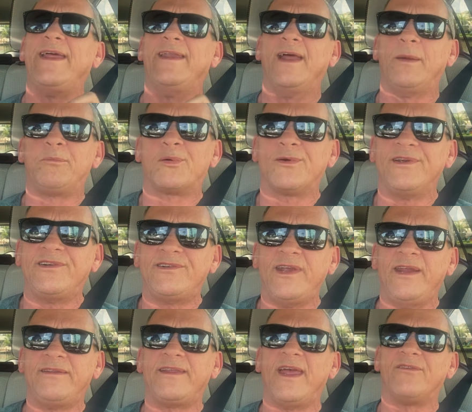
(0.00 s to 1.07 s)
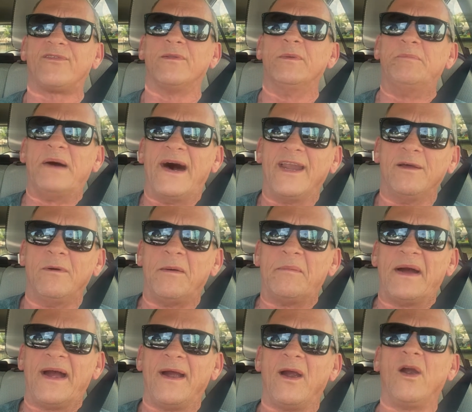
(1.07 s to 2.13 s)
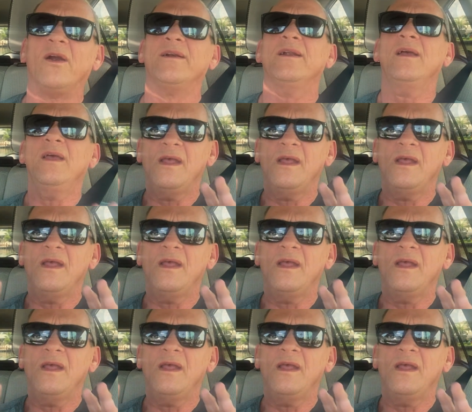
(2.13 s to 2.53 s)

and I appreciate that from the bottom of my heart.